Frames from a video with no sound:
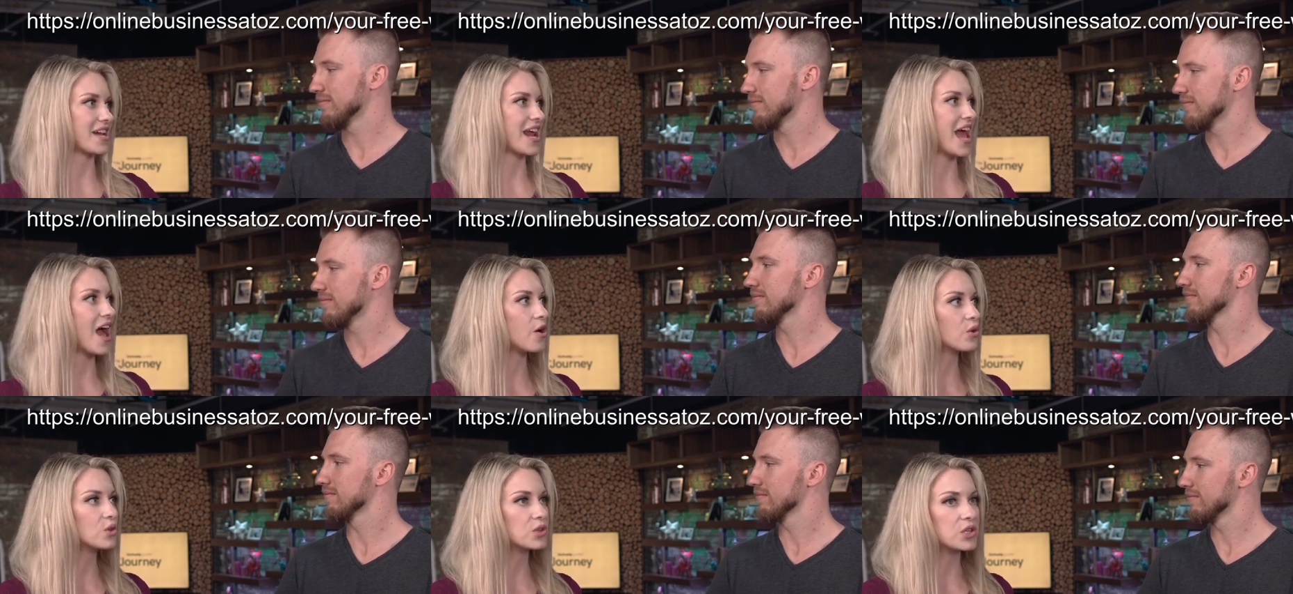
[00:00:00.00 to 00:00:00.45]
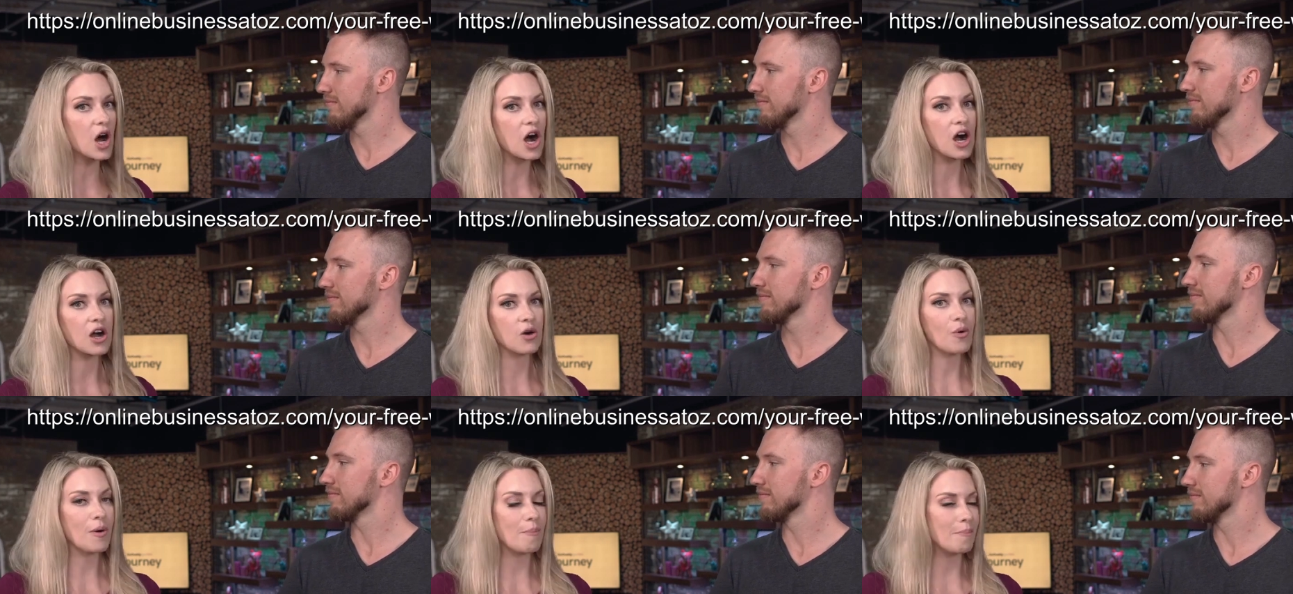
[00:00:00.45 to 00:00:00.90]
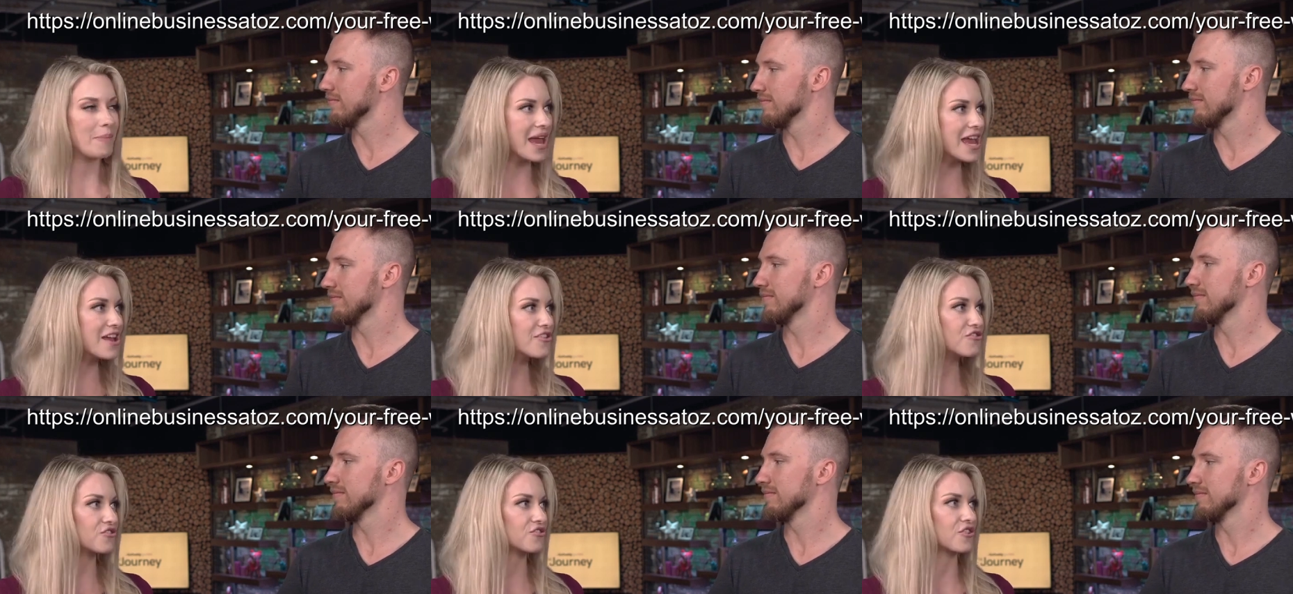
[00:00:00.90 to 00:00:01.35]
Speaker 1: how long, what
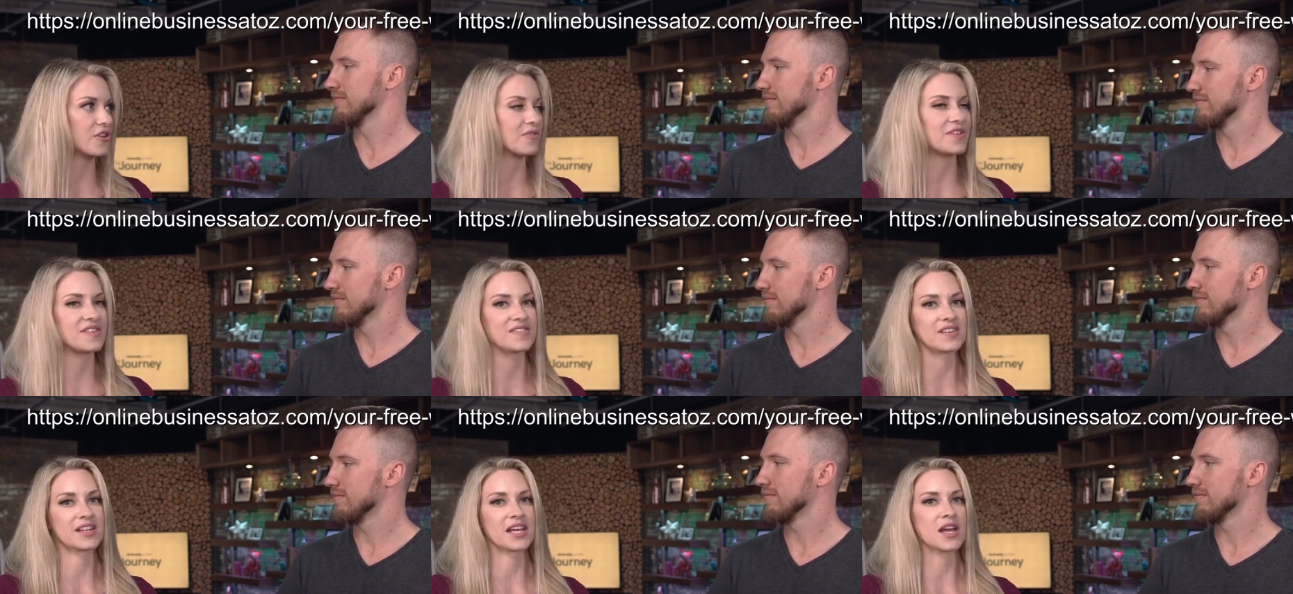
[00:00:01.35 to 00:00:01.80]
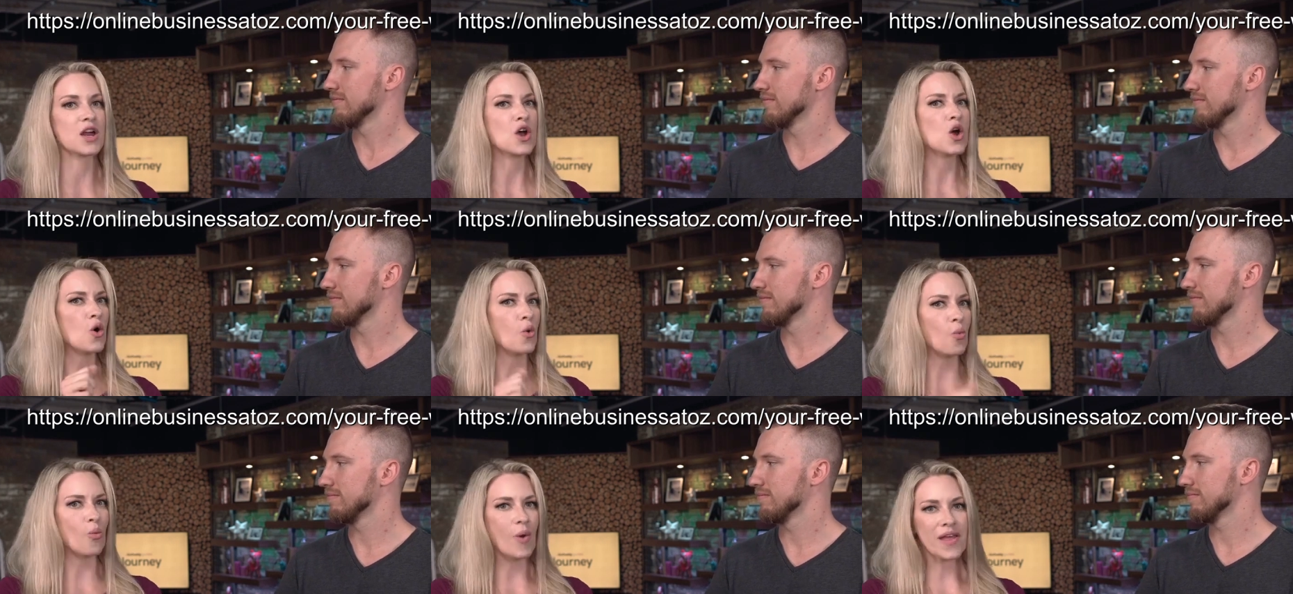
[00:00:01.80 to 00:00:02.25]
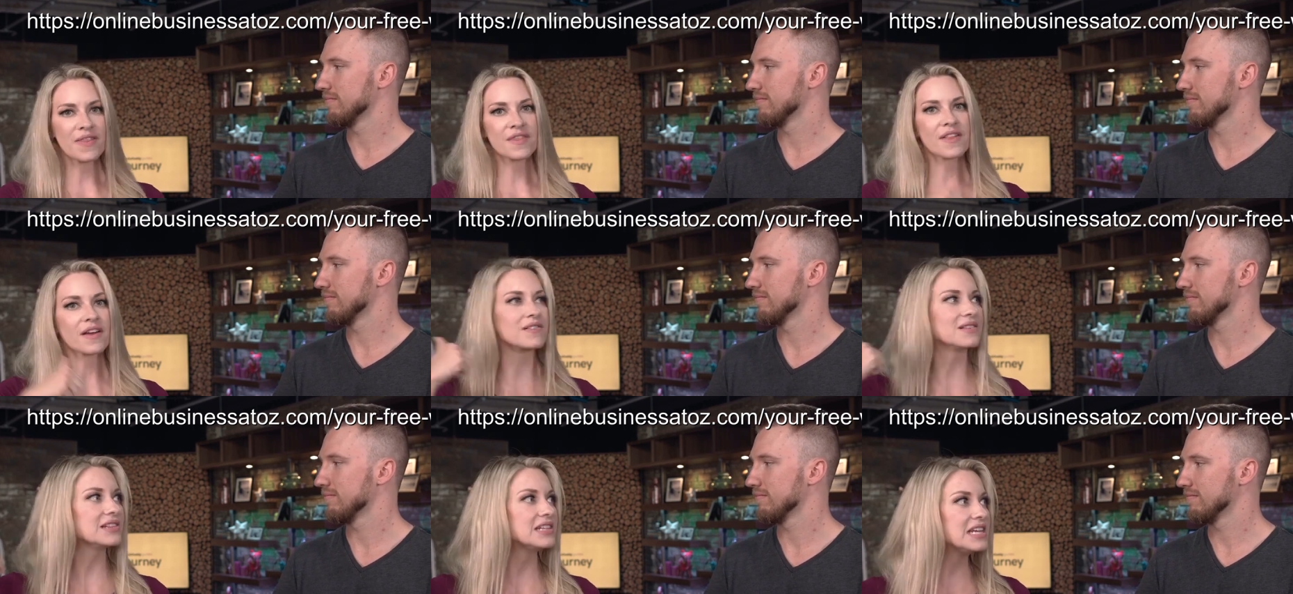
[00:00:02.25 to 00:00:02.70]
pages they're visiting, when
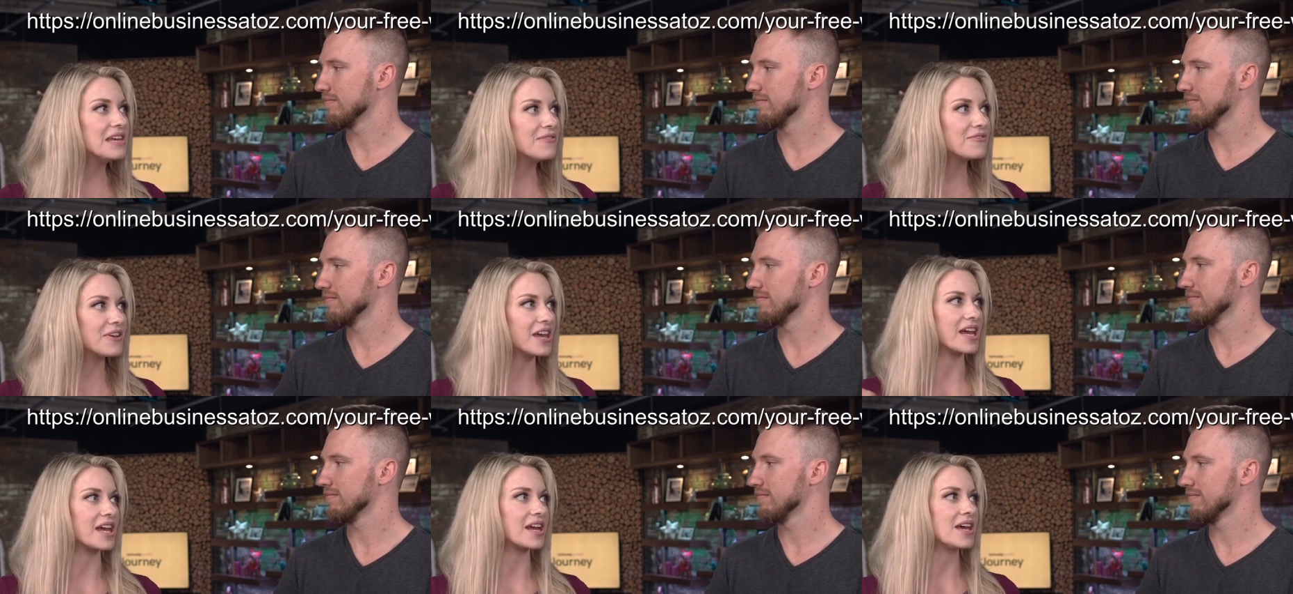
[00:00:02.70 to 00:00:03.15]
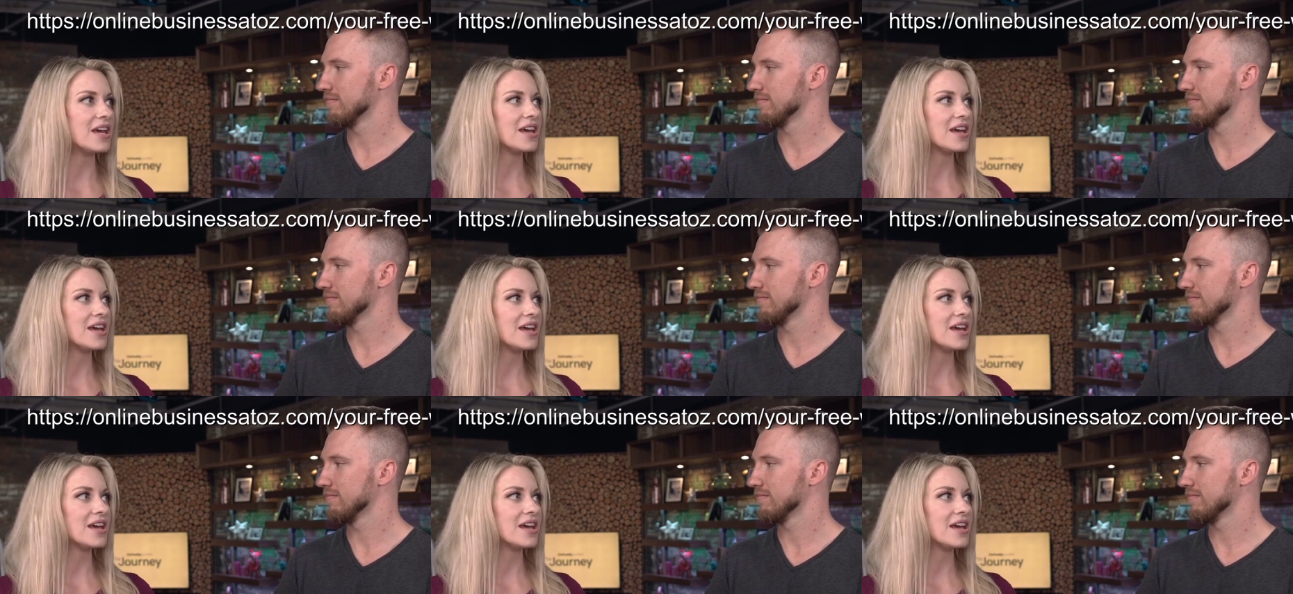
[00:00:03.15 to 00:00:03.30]
they're leaving.